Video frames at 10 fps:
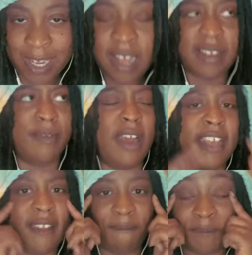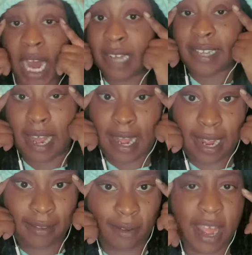Some of you guys have fox
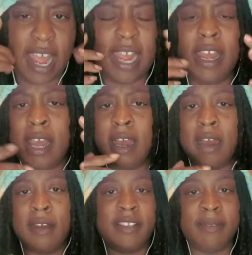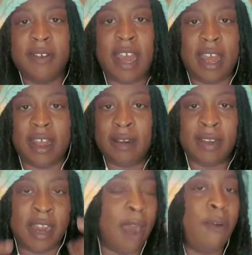eyes, okay? Some of you guys,
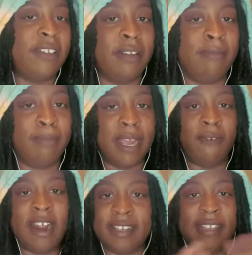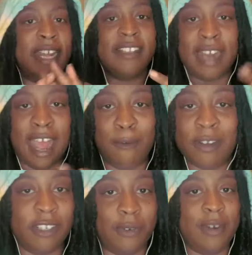I wasn't being racist. I
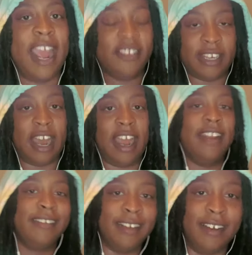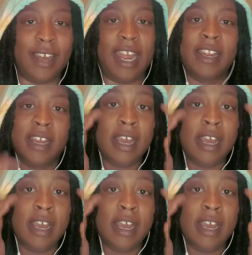wasn't doing Asian eyes, okay?